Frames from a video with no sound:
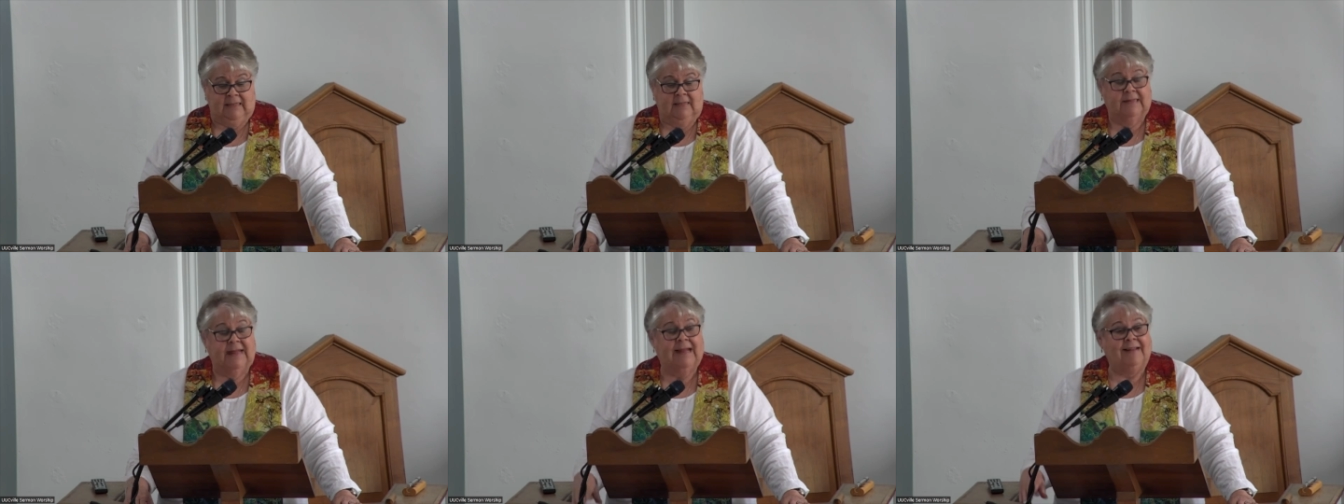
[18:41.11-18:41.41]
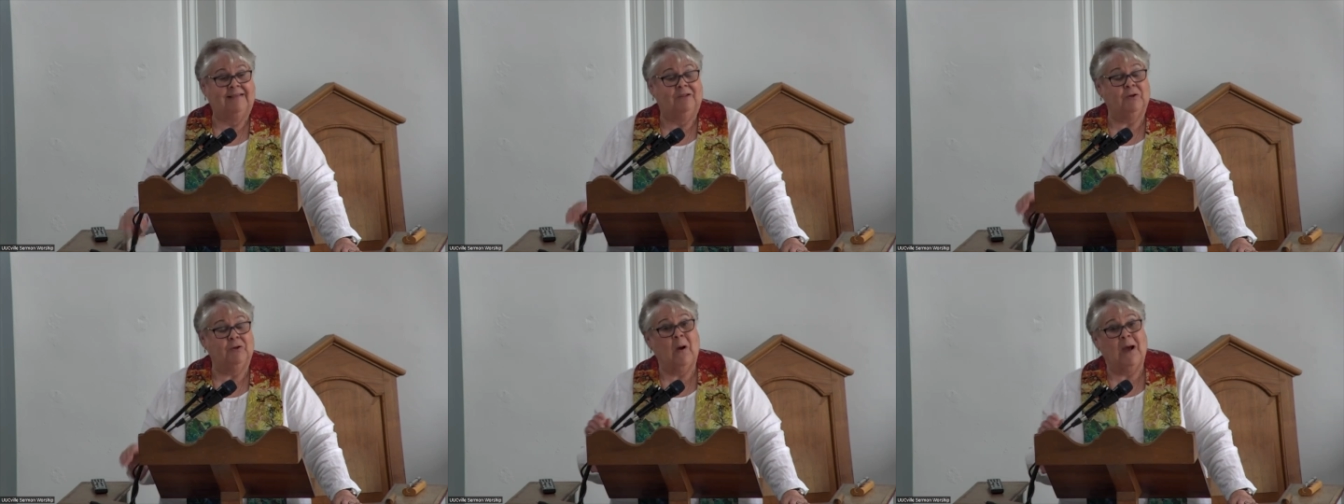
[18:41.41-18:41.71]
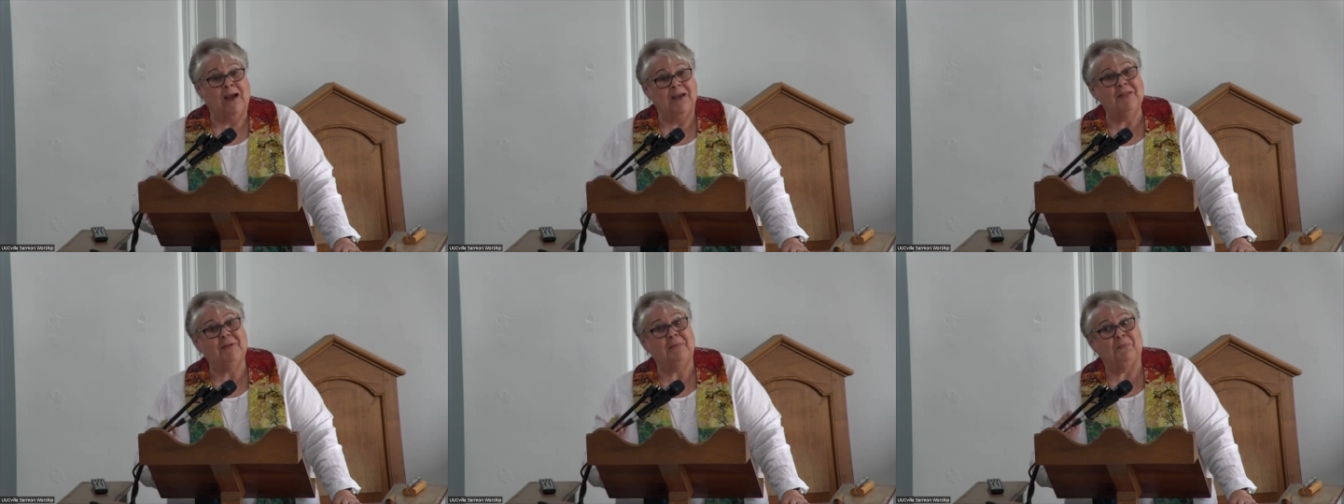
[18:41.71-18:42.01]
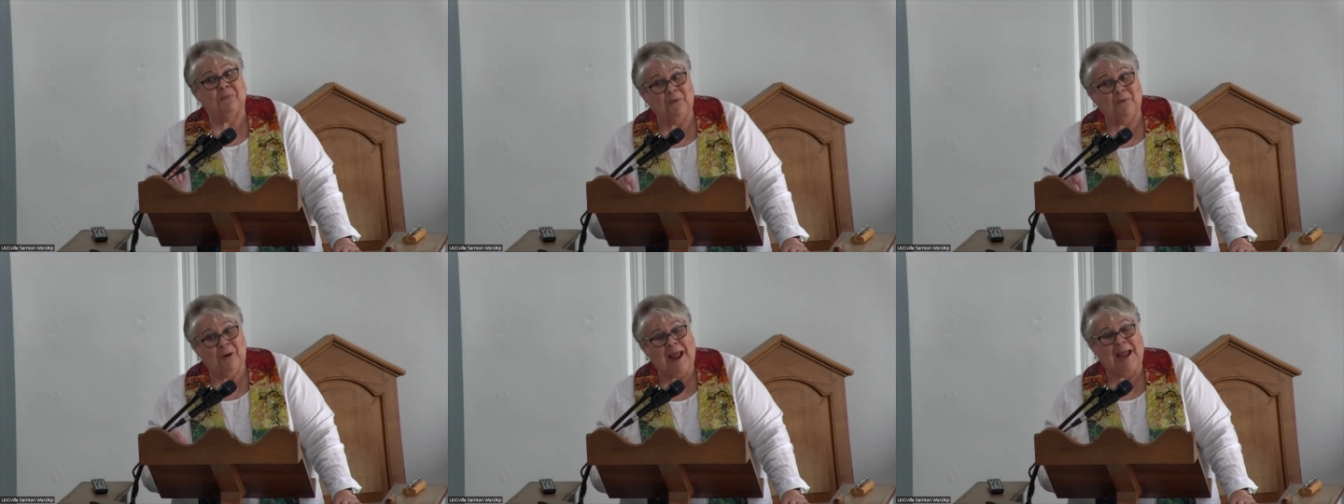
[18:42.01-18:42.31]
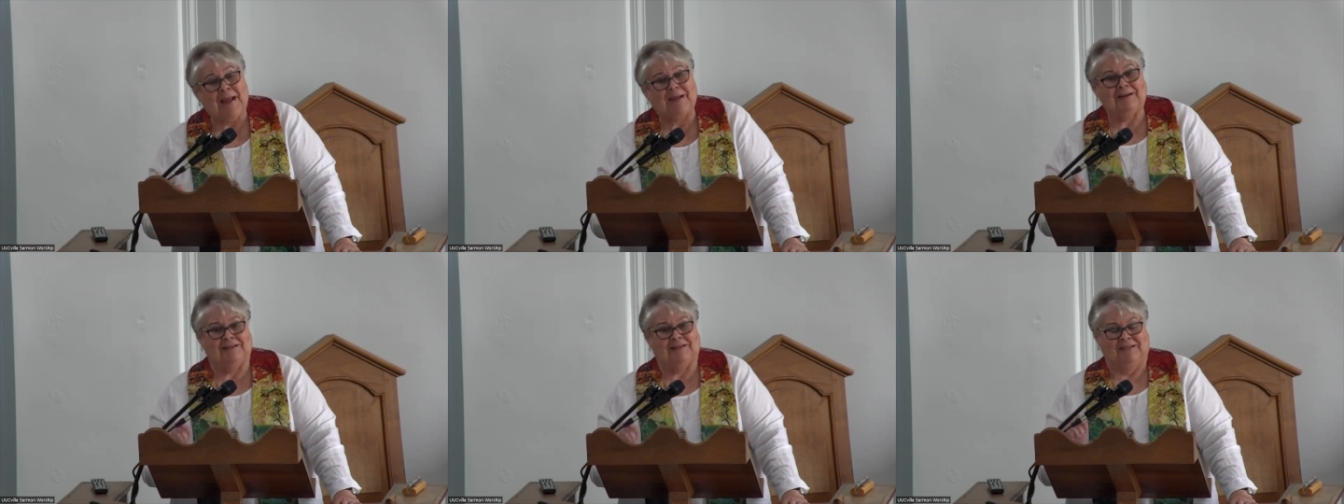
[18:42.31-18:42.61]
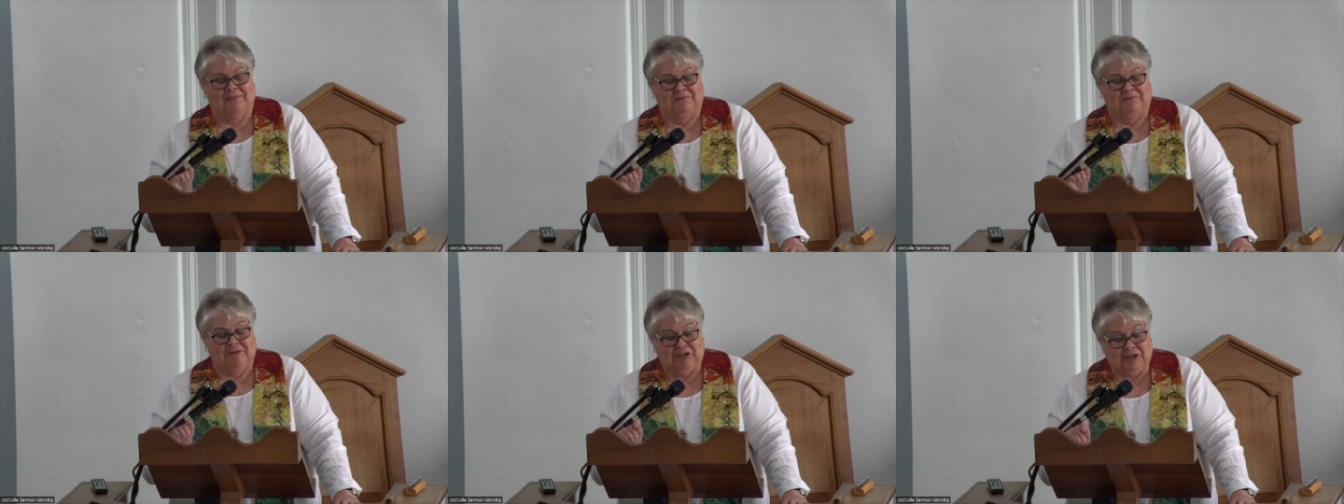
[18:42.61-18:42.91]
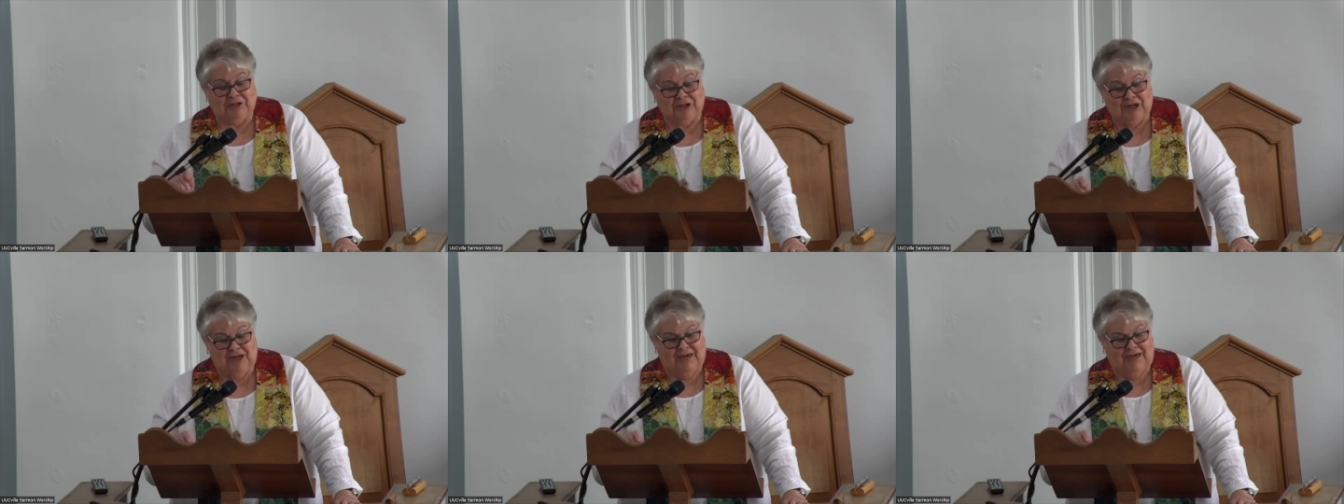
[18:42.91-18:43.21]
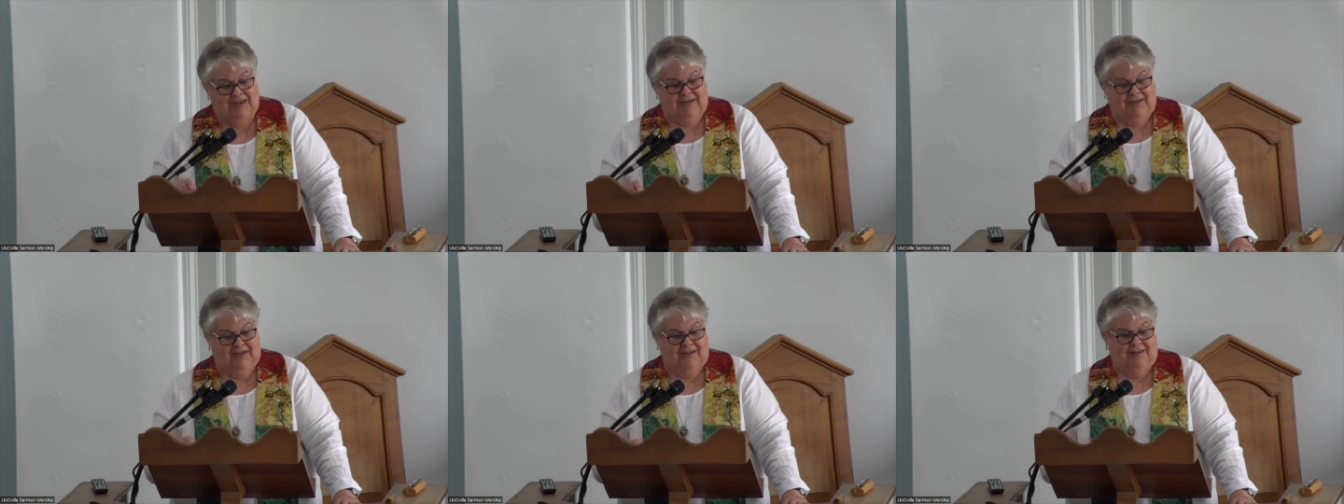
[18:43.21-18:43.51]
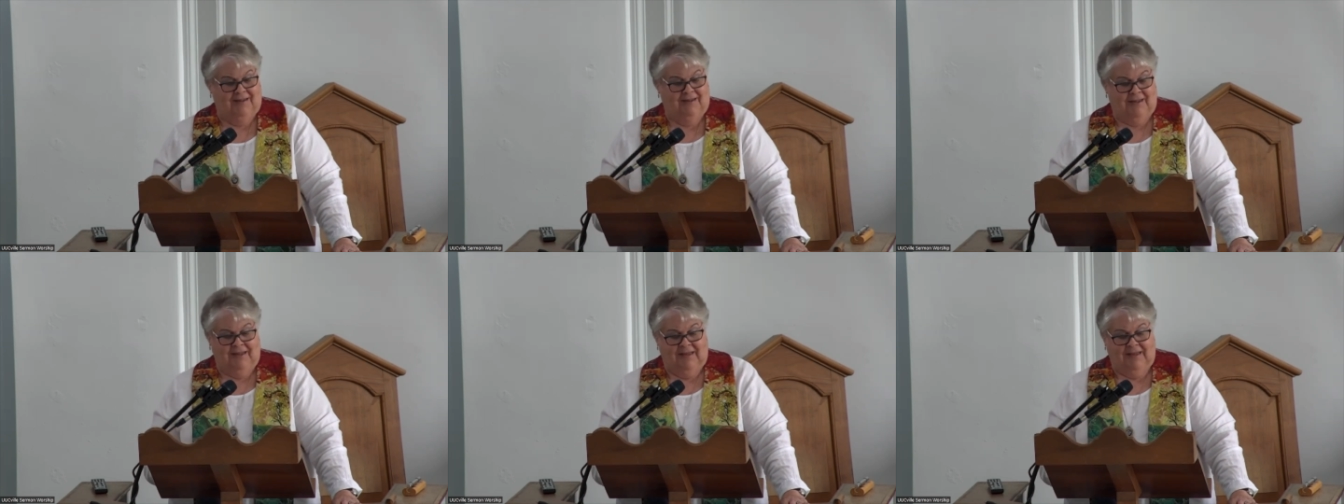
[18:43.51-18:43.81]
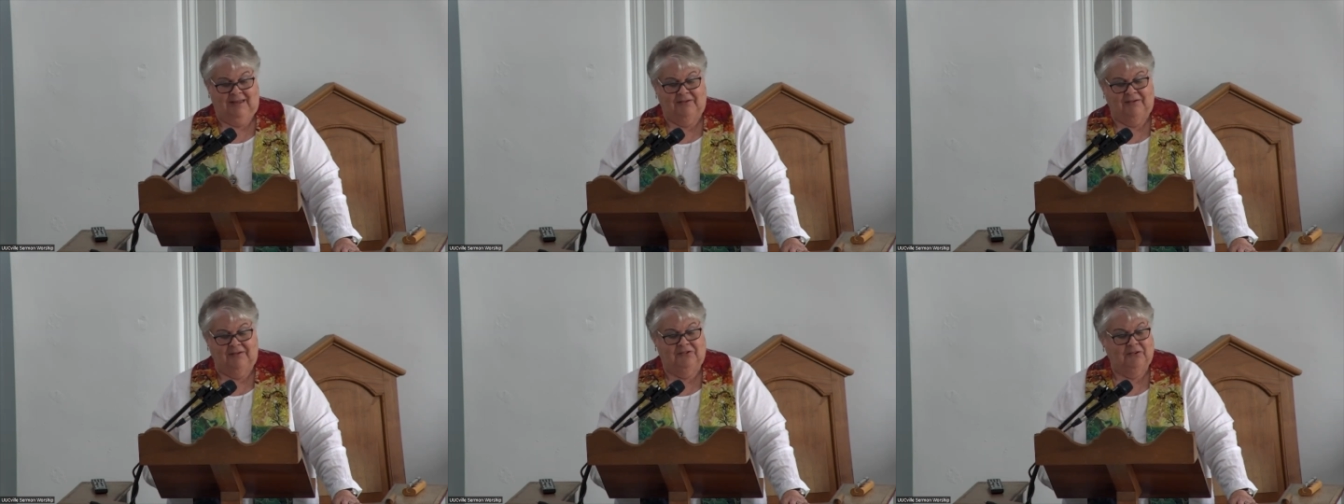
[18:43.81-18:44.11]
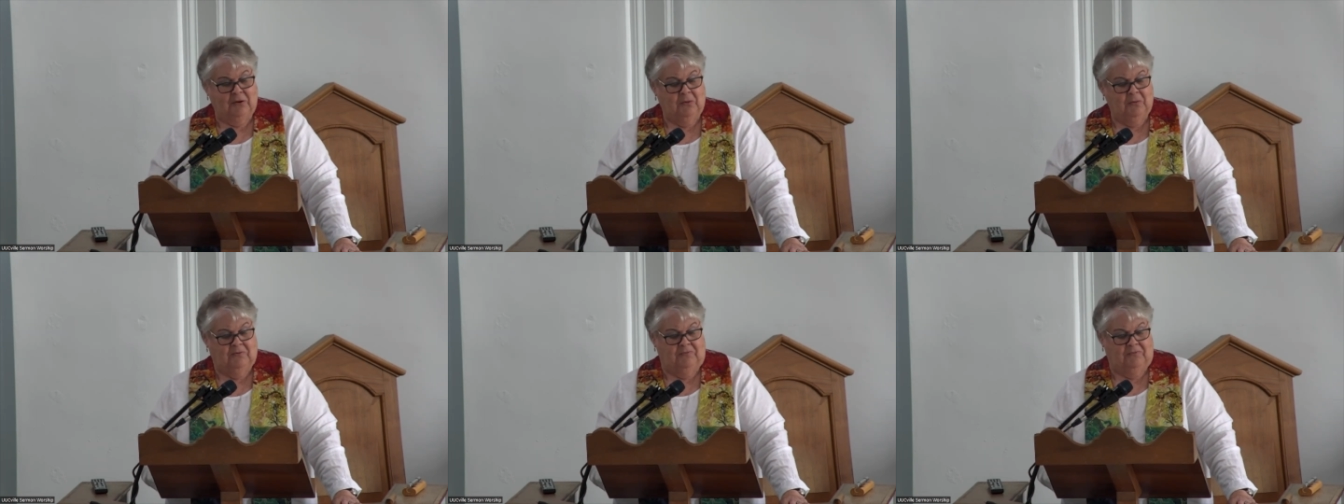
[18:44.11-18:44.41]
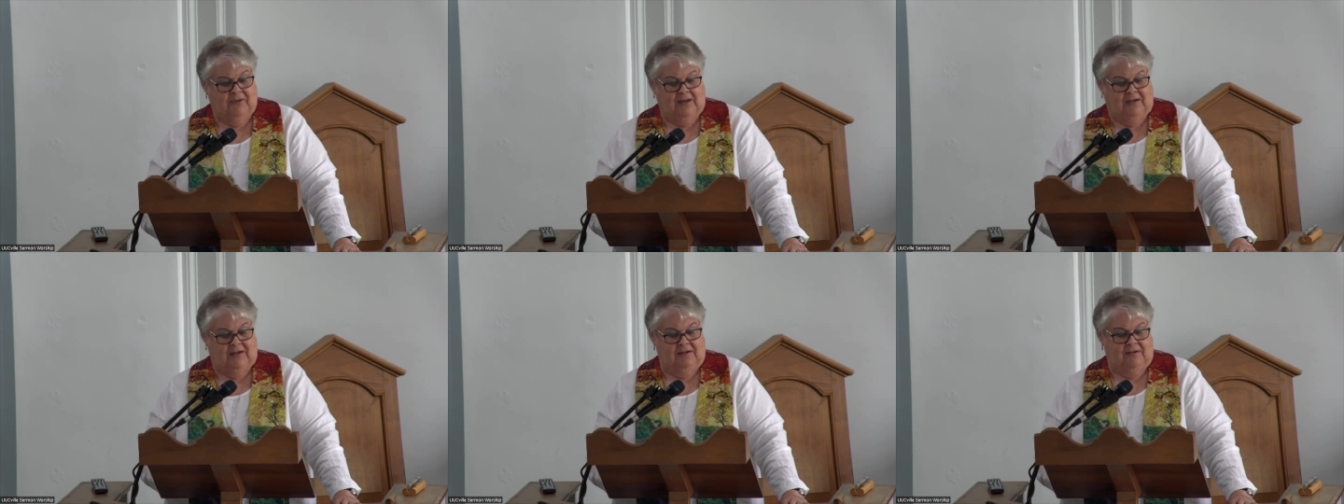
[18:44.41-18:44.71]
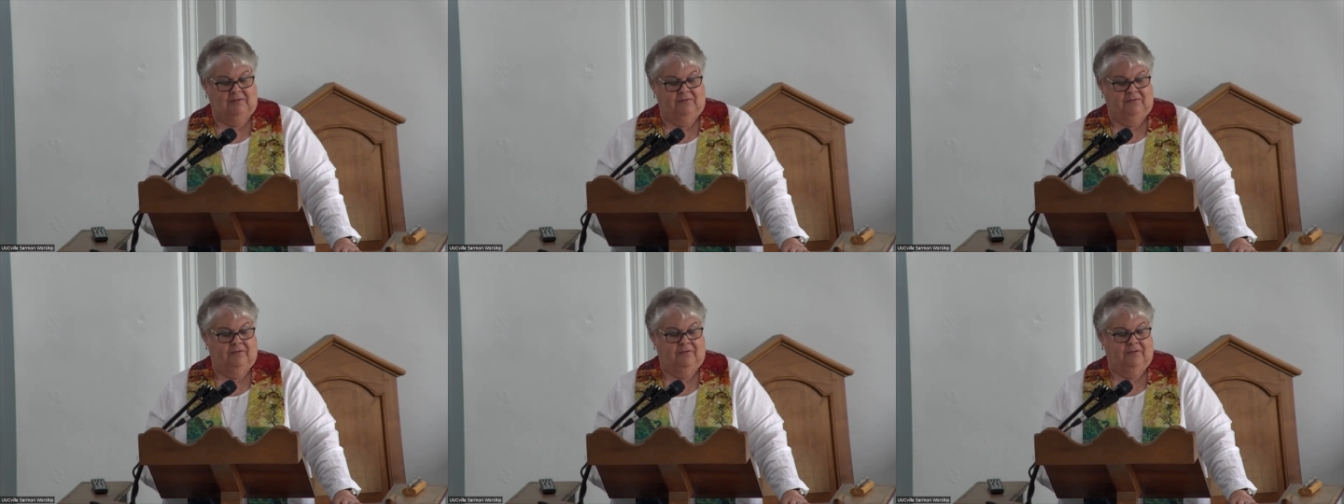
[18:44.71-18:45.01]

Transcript: That's why the practice of shunning is so effective.